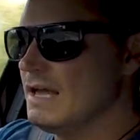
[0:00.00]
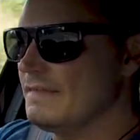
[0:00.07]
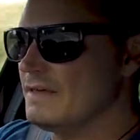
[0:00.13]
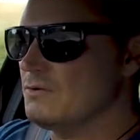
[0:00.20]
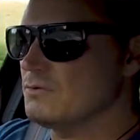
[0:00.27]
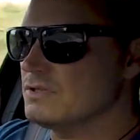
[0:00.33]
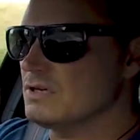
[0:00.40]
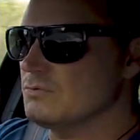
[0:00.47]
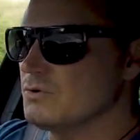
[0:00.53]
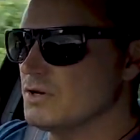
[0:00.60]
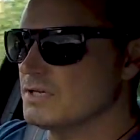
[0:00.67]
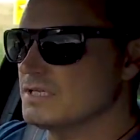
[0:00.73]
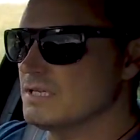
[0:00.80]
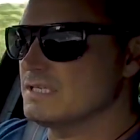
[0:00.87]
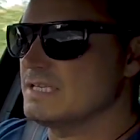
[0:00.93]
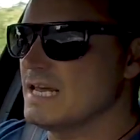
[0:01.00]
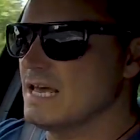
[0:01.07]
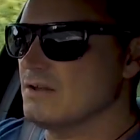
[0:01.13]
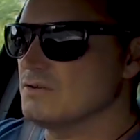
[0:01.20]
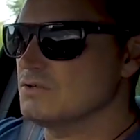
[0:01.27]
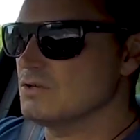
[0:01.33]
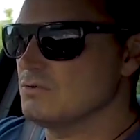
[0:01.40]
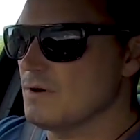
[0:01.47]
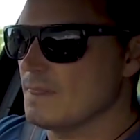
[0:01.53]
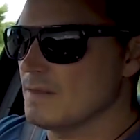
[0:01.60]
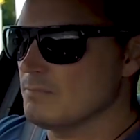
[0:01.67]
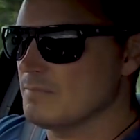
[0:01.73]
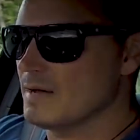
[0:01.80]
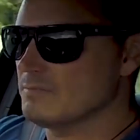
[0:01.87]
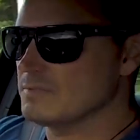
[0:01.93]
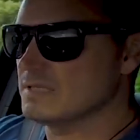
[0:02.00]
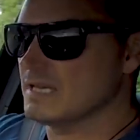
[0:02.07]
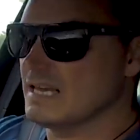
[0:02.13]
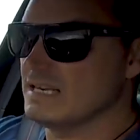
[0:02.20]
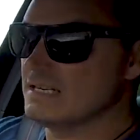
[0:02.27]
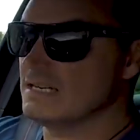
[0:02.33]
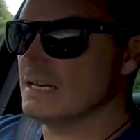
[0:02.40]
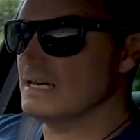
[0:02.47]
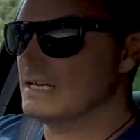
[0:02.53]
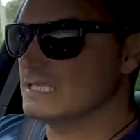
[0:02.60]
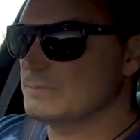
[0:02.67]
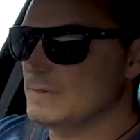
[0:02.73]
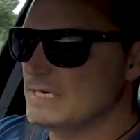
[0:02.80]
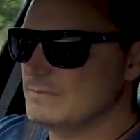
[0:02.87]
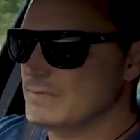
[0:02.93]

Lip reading: That also works in town too on the bumps and speed